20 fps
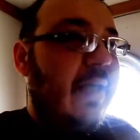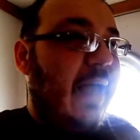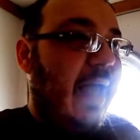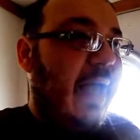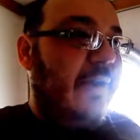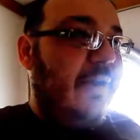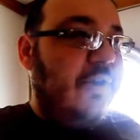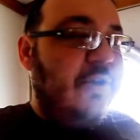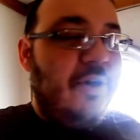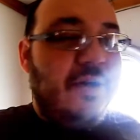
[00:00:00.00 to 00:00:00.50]

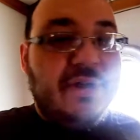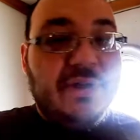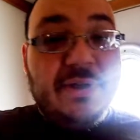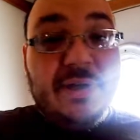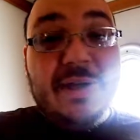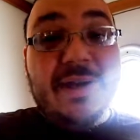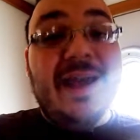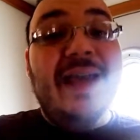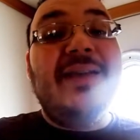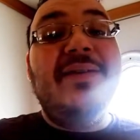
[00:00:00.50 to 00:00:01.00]
And the nurse
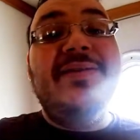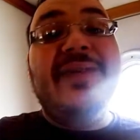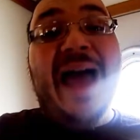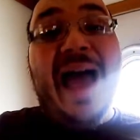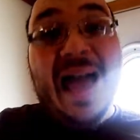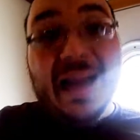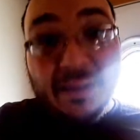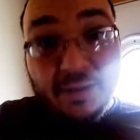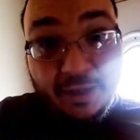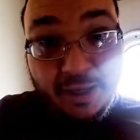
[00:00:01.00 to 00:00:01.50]
said,
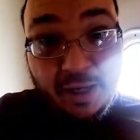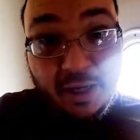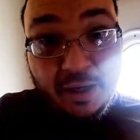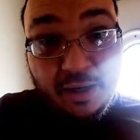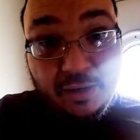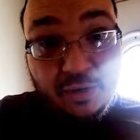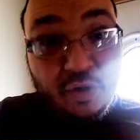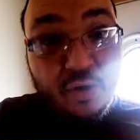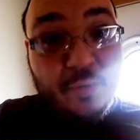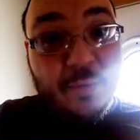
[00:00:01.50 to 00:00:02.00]
exactly.
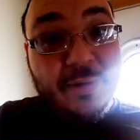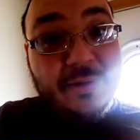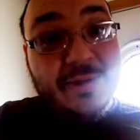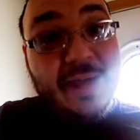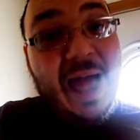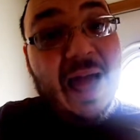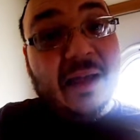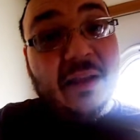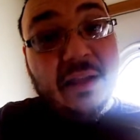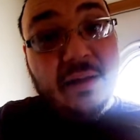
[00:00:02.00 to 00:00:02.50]
You're
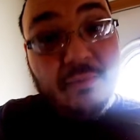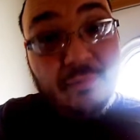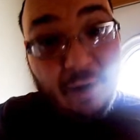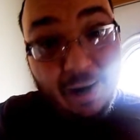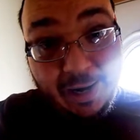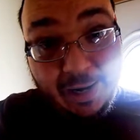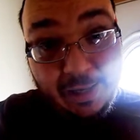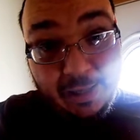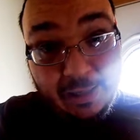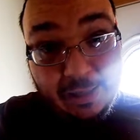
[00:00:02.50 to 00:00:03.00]
exactly
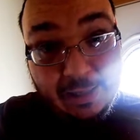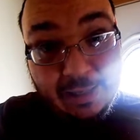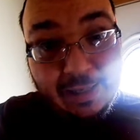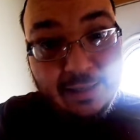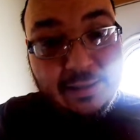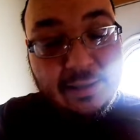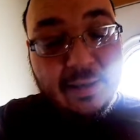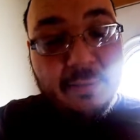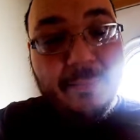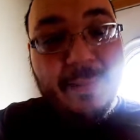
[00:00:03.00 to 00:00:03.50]
right.
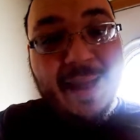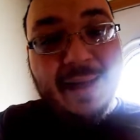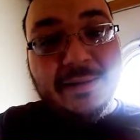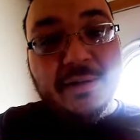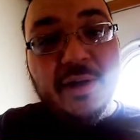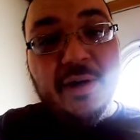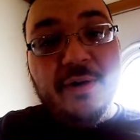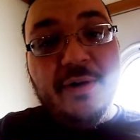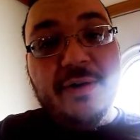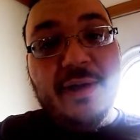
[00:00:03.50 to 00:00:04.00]
They're
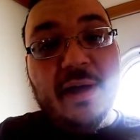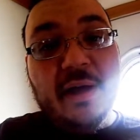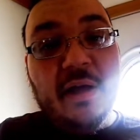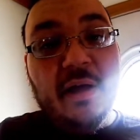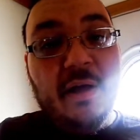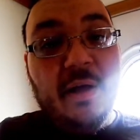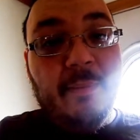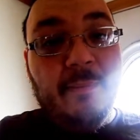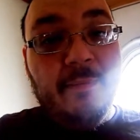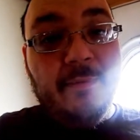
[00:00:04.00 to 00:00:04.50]
bacteria that can
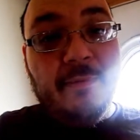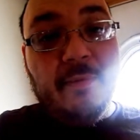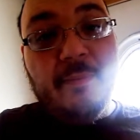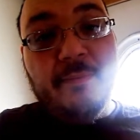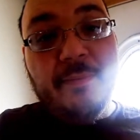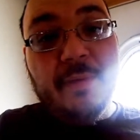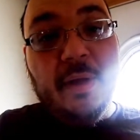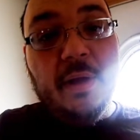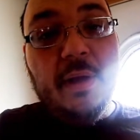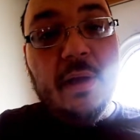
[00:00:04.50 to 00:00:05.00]
come
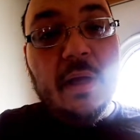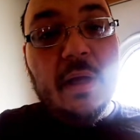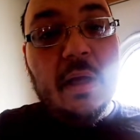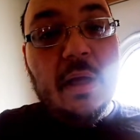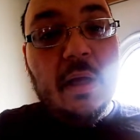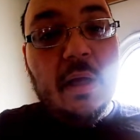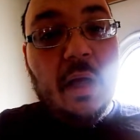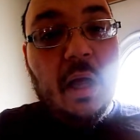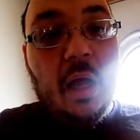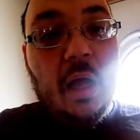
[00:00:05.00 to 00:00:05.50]
from the
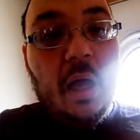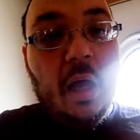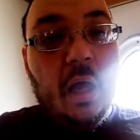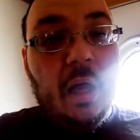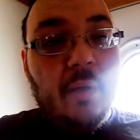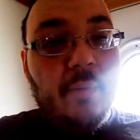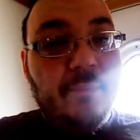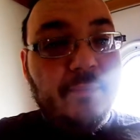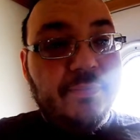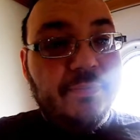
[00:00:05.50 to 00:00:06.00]
uh,
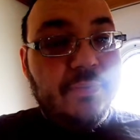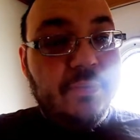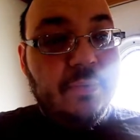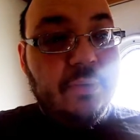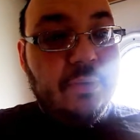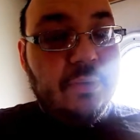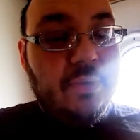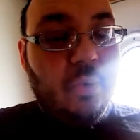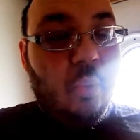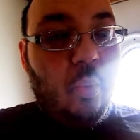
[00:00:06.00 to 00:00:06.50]

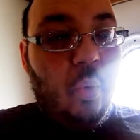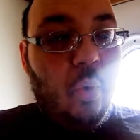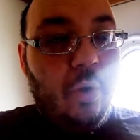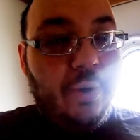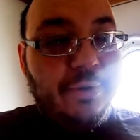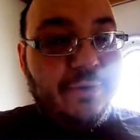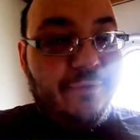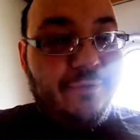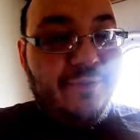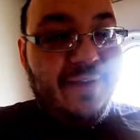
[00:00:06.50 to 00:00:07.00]
the
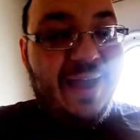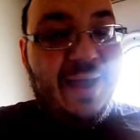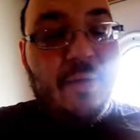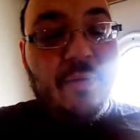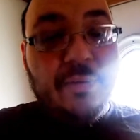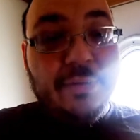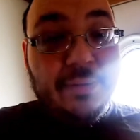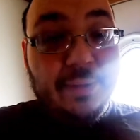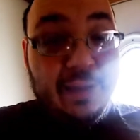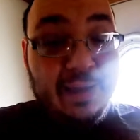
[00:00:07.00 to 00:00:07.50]
the
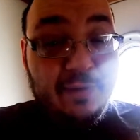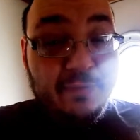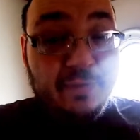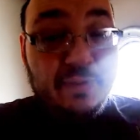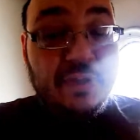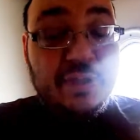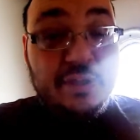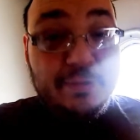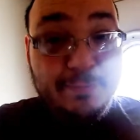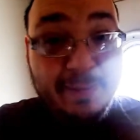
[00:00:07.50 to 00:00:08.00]
fount, even
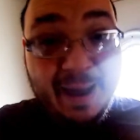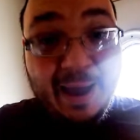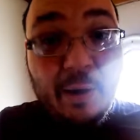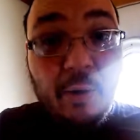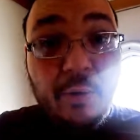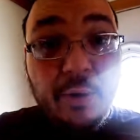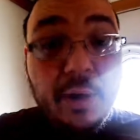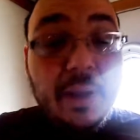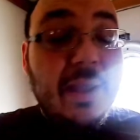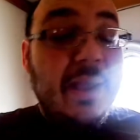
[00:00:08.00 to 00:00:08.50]
the
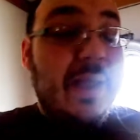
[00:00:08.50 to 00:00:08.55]
spout,